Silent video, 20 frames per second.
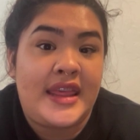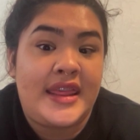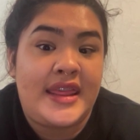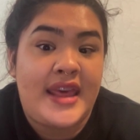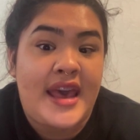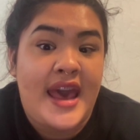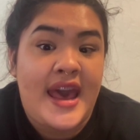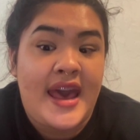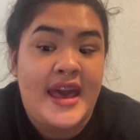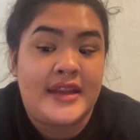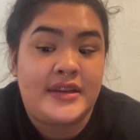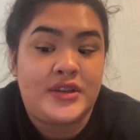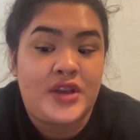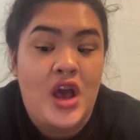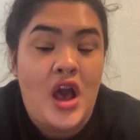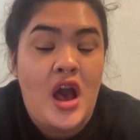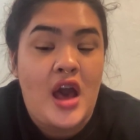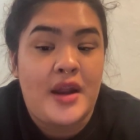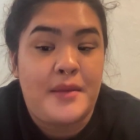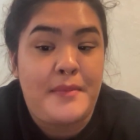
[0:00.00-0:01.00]
that
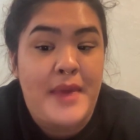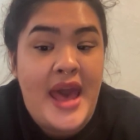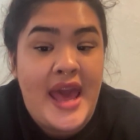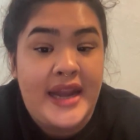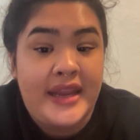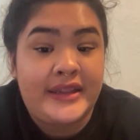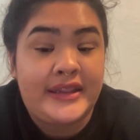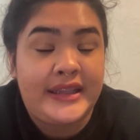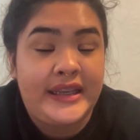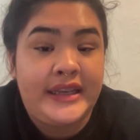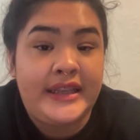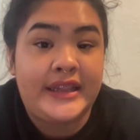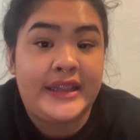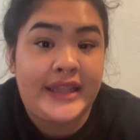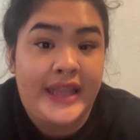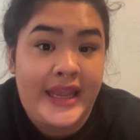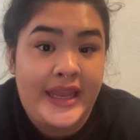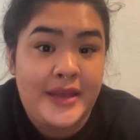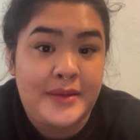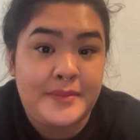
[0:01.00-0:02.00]
automatically
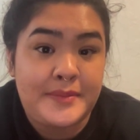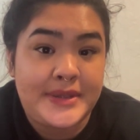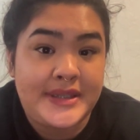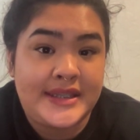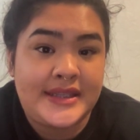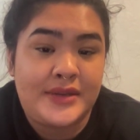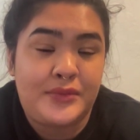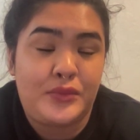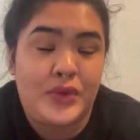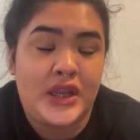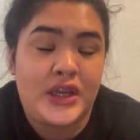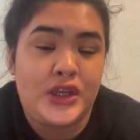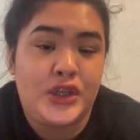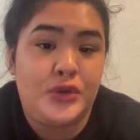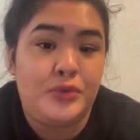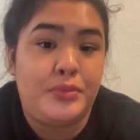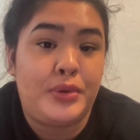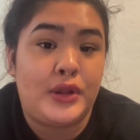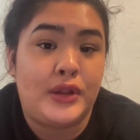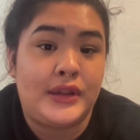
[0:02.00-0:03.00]
clamps when you
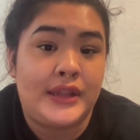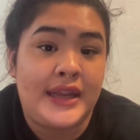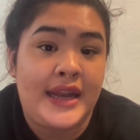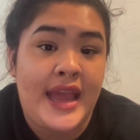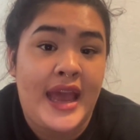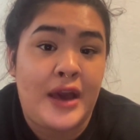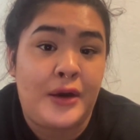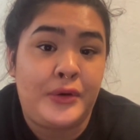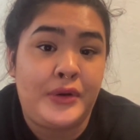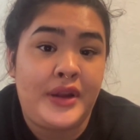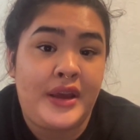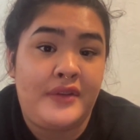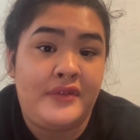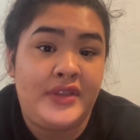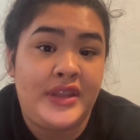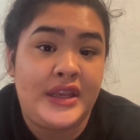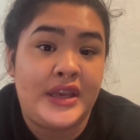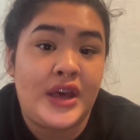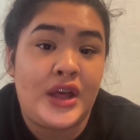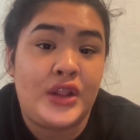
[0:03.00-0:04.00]
pull it out of
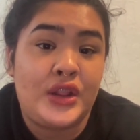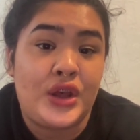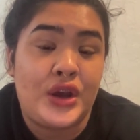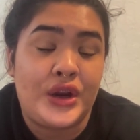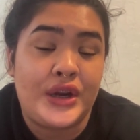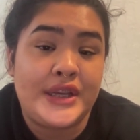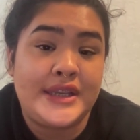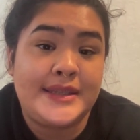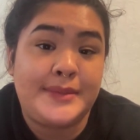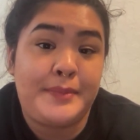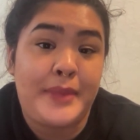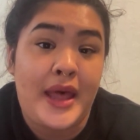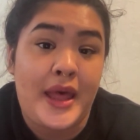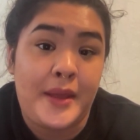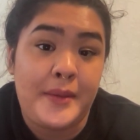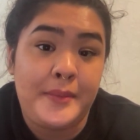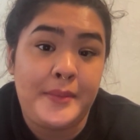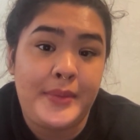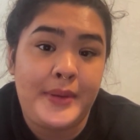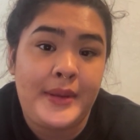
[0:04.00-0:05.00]
the Alaris
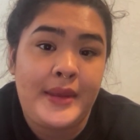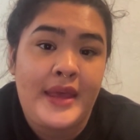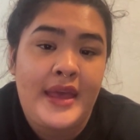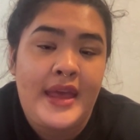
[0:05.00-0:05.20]
pump.